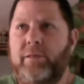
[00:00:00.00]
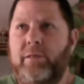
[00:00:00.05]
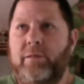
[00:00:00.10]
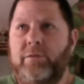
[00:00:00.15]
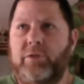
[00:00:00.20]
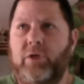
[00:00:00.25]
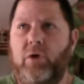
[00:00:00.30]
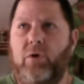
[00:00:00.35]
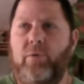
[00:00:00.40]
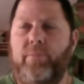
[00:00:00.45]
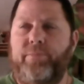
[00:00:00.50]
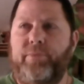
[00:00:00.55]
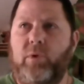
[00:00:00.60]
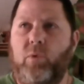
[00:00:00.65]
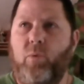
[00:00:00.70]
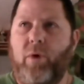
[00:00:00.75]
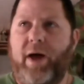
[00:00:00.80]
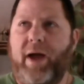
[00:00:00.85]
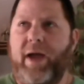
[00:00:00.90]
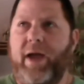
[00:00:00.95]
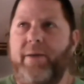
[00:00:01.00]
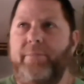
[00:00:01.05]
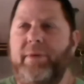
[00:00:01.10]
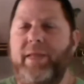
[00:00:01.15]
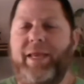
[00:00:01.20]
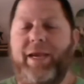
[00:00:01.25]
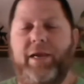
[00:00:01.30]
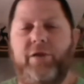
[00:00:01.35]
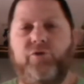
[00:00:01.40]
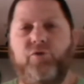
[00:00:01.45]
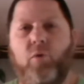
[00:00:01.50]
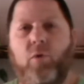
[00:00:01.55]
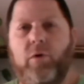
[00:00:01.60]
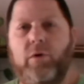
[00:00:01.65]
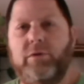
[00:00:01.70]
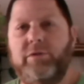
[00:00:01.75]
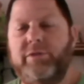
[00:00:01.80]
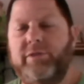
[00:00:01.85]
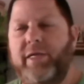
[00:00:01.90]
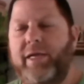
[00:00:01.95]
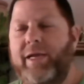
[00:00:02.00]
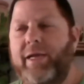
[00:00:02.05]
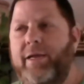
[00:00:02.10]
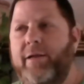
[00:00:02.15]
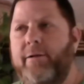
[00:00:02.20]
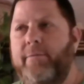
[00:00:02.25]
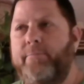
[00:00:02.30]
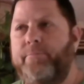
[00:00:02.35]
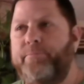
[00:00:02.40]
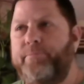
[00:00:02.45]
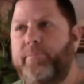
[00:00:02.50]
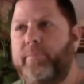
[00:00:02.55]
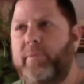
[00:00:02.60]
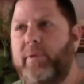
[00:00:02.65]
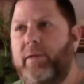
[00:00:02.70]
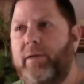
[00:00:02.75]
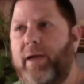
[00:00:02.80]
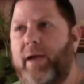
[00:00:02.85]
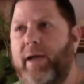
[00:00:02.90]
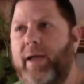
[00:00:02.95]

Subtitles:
So why I'm leaning towards I